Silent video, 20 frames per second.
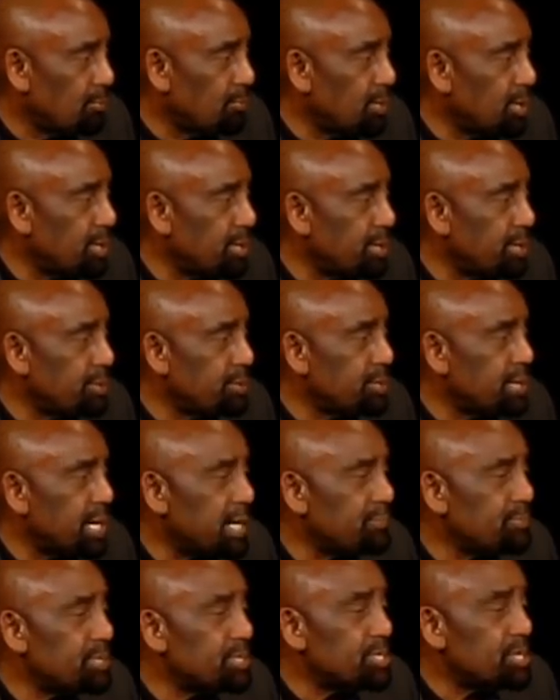But you
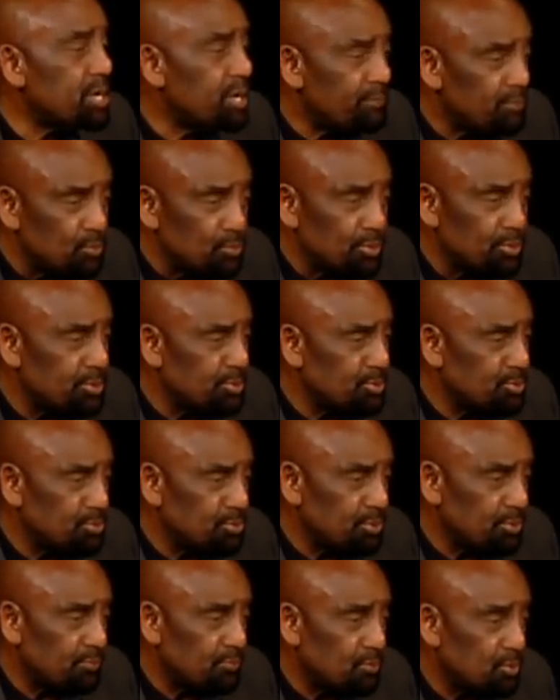got to be careful what you're
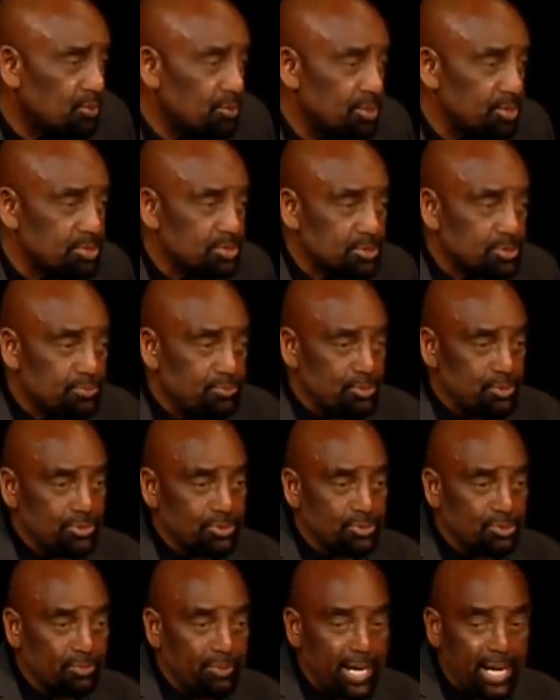doing, folks. It's a
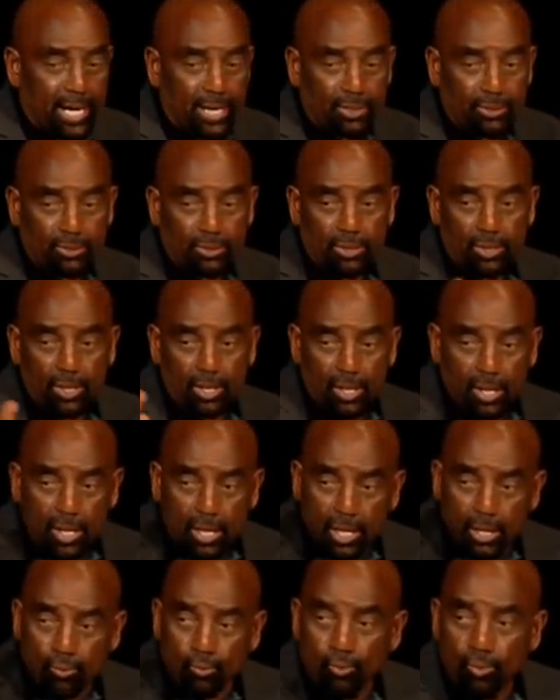spiritual battle,
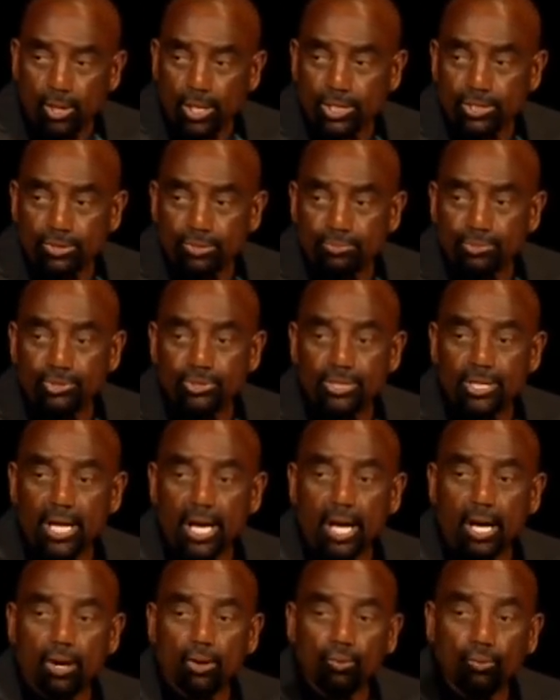and what you put
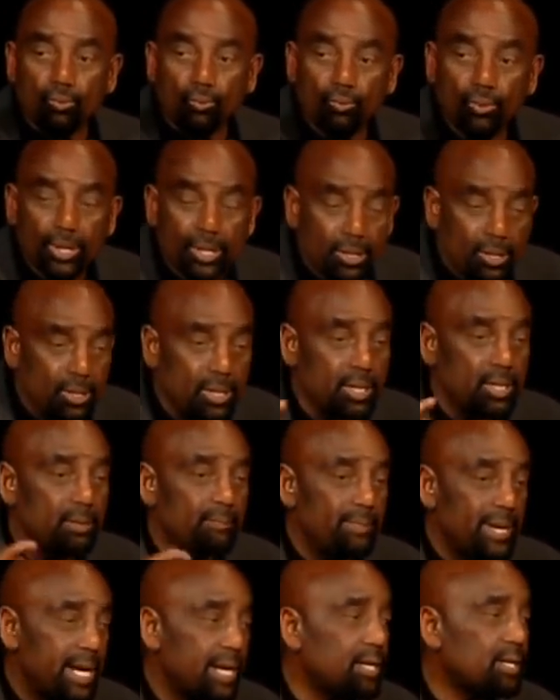out will
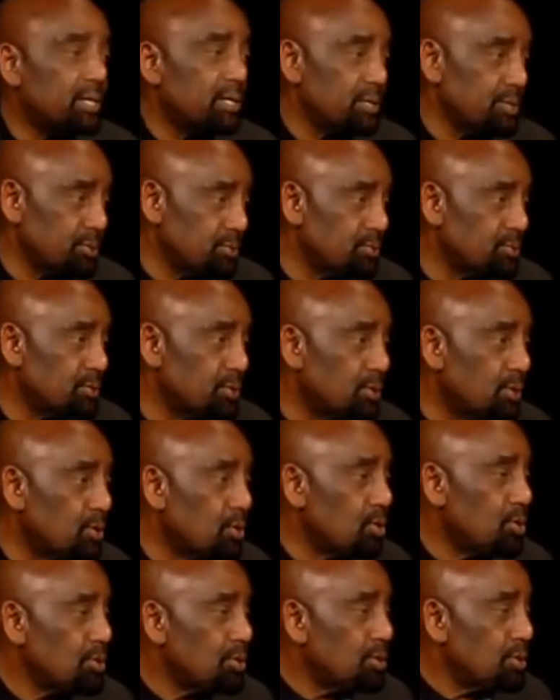come back on you.
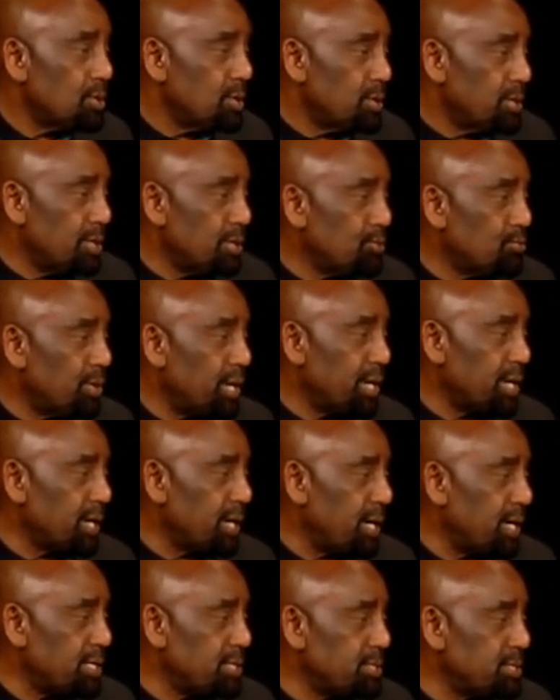That's why
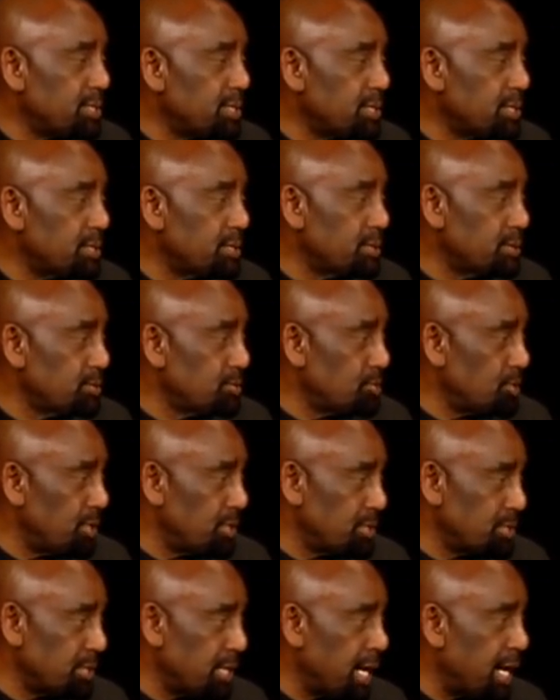God said,
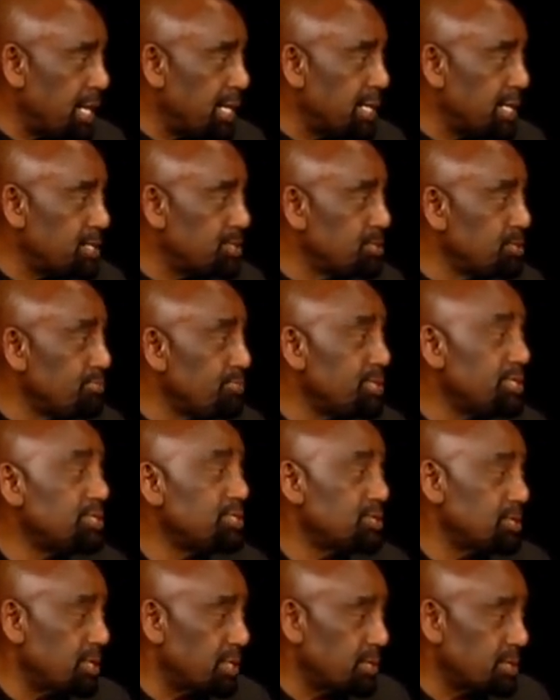judge not lest you
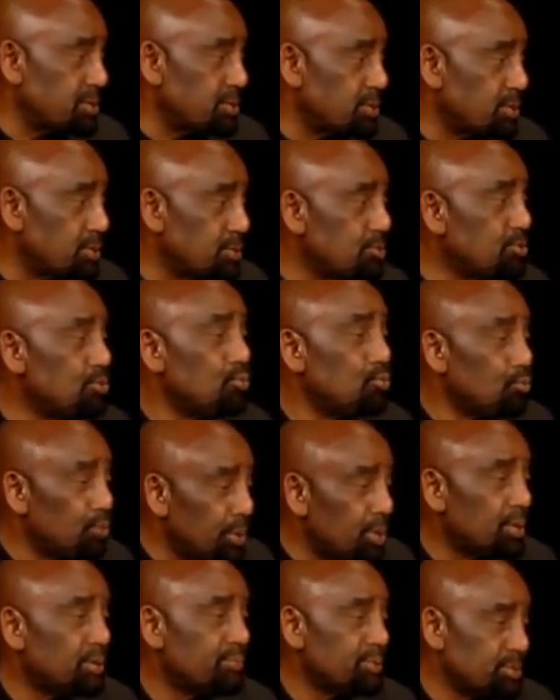be judged. You
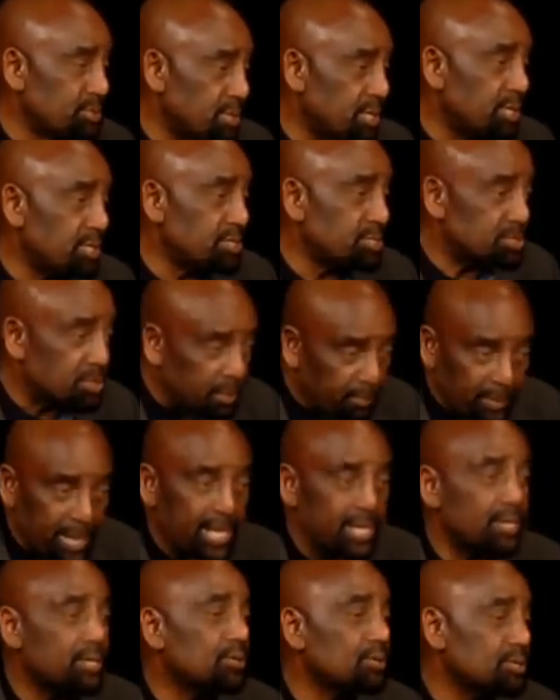will be judged.
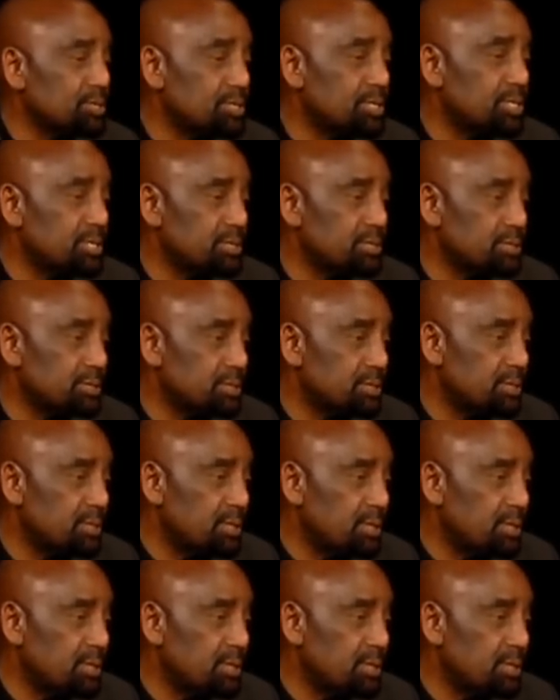Somebody's going to judge you.